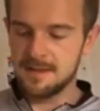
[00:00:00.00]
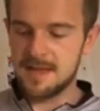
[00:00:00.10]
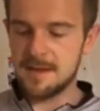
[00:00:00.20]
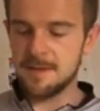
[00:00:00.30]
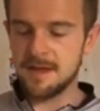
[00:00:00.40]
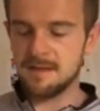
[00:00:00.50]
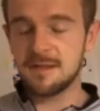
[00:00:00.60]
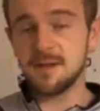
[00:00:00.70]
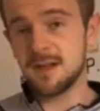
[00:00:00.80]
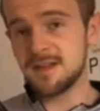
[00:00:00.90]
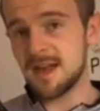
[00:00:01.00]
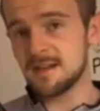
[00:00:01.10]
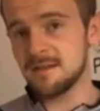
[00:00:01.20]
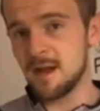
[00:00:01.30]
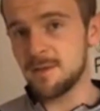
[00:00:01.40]
10 minutes, 30
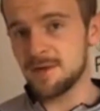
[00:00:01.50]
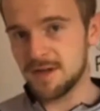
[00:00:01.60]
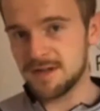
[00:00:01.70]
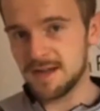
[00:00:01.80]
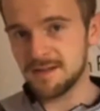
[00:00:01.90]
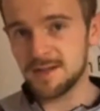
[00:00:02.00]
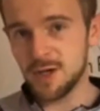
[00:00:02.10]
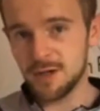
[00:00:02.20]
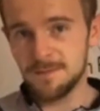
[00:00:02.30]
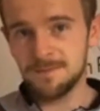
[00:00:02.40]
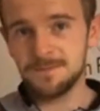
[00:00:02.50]
seconds up, 30 seconds down.